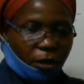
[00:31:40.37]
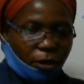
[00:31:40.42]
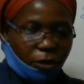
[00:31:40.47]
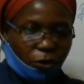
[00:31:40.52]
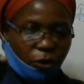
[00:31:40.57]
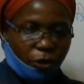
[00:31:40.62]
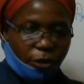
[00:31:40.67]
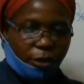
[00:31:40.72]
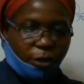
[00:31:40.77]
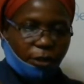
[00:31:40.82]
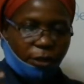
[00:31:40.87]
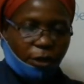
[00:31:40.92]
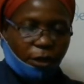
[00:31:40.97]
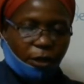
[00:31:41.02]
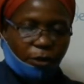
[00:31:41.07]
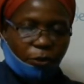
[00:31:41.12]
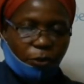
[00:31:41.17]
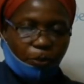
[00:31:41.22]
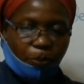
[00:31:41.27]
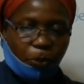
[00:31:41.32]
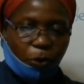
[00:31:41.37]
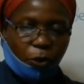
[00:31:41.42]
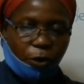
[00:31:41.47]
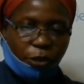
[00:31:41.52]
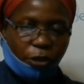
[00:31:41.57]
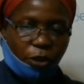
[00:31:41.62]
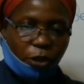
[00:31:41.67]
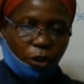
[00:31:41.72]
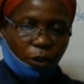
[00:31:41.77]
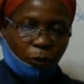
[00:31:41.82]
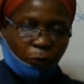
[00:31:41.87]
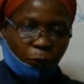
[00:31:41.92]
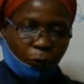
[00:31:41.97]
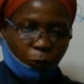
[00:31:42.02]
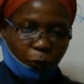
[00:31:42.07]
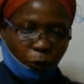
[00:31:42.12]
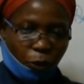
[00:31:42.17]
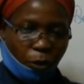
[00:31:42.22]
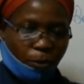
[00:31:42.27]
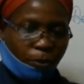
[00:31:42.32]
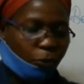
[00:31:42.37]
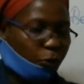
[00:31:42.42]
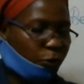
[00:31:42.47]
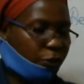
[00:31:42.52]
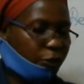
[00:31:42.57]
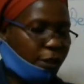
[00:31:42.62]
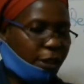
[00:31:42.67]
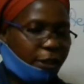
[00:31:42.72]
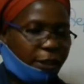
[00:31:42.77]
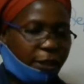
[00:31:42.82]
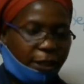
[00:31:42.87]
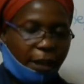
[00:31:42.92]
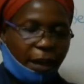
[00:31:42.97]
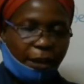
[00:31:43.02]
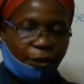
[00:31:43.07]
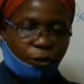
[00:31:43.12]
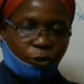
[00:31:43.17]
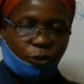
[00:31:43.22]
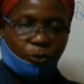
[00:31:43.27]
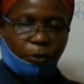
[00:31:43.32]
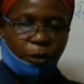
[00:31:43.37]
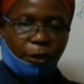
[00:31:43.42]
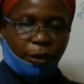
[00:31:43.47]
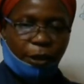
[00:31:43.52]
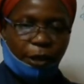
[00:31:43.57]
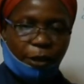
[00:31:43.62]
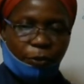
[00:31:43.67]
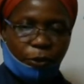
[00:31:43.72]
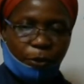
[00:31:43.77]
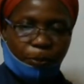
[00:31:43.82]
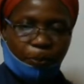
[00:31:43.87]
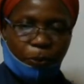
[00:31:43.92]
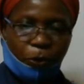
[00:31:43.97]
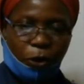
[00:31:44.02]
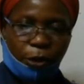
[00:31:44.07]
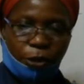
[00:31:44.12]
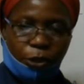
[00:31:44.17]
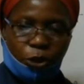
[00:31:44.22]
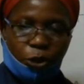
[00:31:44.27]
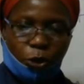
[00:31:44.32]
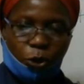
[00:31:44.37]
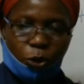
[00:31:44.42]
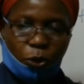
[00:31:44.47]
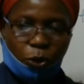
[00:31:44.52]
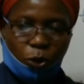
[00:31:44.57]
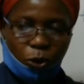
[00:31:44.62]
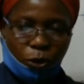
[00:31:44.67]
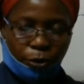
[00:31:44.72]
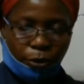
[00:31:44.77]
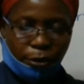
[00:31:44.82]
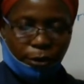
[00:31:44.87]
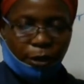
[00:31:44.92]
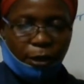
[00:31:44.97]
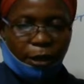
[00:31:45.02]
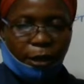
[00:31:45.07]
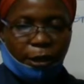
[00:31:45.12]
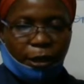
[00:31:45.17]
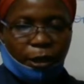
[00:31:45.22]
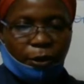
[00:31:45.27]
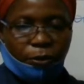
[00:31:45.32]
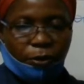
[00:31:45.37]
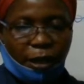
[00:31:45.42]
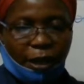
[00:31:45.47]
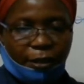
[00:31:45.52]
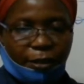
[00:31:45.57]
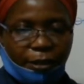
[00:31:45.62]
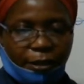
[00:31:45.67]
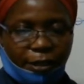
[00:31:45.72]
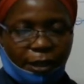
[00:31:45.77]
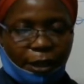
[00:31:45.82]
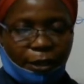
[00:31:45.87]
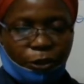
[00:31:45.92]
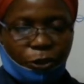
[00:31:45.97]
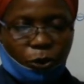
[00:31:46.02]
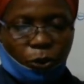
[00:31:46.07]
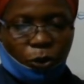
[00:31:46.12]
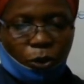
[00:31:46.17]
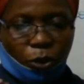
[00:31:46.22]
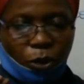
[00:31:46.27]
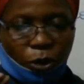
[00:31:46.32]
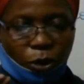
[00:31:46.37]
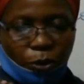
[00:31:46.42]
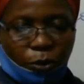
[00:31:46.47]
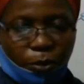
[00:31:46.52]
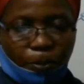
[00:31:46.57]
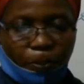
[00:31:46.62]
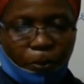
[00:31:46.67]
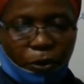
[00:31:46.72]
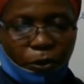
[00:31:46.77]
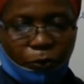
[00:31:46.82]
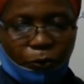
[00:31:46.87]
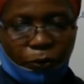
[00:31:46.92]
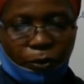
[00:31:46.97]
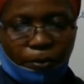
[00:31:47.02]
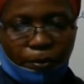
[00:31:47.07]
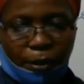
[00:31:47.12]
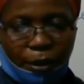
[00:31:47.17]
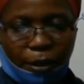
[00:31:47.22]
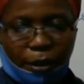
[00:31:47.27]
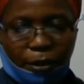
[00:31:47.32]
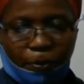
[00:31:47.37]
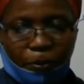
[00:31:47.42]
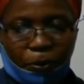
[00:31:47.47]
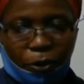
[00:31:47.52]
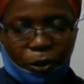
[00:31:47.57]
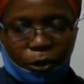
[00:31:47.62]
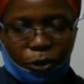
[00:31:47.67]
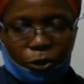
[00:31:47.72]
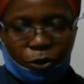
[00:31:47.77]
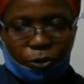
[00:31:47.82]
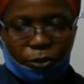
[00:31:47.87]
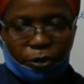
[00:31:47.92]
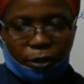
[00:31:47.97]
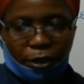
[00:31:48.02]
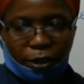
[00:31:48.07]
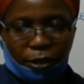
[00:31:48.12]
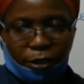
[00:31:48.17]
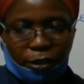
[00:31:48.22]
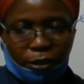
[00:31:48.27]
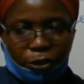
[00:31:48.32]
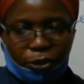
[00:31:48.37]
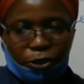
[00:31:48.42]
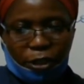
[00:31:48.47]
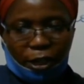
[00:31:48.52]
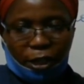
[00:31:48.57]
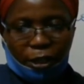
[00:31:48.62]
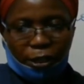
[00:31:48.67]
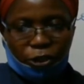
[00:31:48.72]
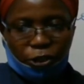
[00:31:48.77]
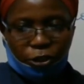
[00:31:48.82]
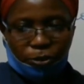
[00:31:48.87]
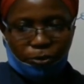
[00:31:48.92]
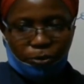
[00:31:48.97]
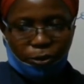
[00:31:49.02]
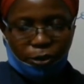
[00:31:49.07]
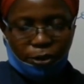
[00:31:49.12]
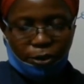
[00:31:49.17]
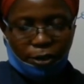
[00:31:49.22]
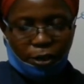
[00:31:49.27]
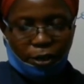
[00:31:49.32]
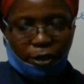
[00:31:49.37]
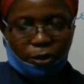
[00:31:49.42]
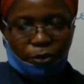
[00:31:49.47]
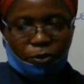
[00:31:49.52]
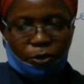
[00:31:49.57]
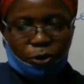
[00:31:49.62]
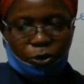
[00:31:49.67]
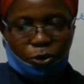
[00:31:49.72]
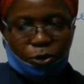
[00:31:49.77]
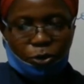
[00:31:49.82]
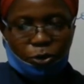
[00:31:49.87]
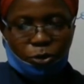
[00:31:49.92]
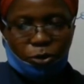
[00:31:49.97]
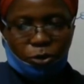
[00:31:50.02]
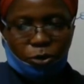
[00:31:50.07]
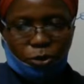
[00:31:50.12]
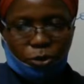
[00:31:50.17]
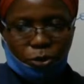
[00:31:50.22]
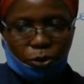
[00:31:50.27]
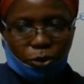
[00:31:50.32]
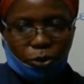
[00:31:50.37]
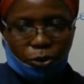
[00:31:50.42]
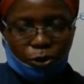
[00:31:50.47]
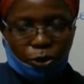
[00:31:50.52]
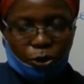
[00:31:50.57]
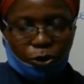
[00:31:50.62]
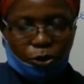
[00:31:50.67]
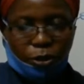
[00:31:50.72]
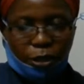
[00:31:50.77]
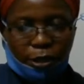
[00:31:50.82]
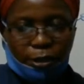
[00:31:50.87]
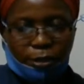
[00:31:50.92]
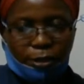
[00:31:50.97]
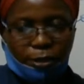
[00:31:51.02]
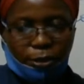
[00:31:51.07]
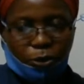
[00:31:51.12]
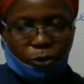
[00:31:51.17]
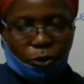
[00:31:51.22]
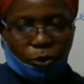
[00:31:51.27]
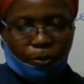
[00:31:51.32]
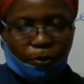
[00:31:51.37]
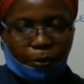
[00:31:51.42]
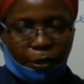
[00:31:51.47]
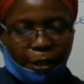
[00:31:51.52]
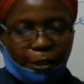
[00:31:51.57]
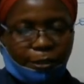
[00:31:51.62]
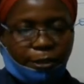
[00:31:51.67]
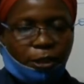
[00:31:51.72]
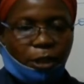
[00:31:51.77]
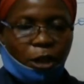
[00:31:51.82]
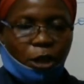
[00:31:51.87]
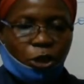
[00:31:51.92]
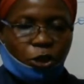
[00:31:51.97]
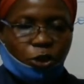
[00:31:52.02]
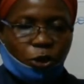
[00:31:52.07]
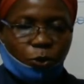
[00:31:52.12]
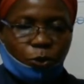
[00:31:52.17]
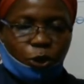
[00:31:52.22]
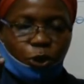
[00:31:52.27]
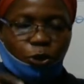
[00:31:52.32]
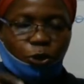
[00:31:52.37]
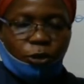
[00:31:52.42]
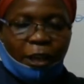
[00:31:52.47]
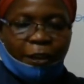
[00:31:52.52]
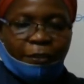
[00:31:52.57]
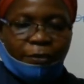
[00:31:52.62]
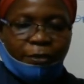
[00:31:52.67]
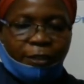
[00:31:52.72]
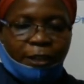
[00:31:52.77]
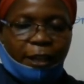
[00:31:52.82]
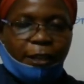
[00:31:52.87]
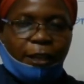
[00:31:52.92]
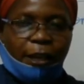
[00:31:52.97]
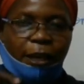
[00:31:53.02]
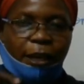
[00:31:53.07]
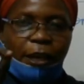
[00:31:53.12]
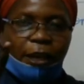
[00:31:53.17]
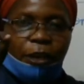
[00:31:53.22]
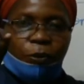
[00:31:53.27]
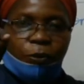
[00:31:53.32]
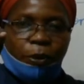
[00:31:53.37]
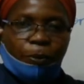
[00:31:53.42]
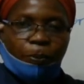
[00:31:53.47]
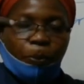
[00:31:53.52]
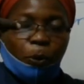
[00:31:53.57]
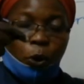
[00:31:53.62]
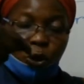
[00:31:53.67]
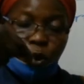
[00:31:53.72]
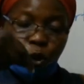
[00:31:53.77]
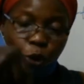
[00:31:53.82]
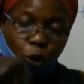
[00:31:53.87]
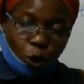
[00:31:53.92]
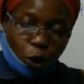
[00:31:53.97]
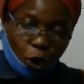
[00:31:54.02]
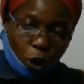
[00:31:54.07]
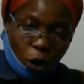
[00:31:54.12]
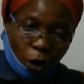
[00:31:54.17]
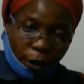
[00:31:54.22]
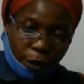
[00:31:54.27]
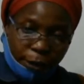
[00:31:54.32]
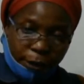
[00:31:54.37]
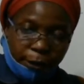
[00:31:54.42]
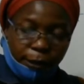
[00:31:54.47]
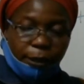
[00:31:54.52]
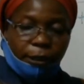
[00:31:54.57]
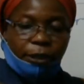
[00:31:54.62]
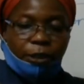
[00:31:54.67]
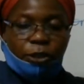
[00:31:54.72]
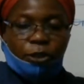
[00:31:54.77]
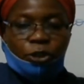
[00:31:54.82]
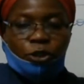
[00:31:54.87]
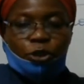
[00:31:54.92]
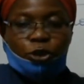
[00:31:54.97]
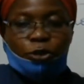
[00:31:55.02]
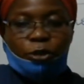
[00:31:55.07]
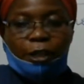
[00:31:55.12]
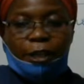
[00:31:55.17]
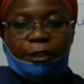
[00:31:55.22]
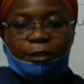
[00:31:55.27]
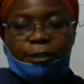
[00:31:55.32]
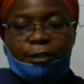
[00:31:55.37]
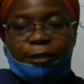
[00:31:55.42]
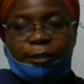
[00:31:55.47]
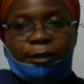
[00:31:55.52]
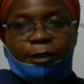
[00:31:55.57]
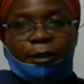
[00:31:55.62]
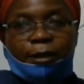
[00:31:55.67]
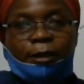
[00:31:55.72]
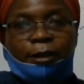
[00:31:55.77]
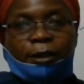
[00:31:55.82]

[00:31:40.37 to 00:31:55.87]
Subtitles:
not a report from. We said it has to be a report on. Now look at the title. Report from the head boy to the head teacher, Chibuli Secondary School on students' complaints. So we should have said a report on students'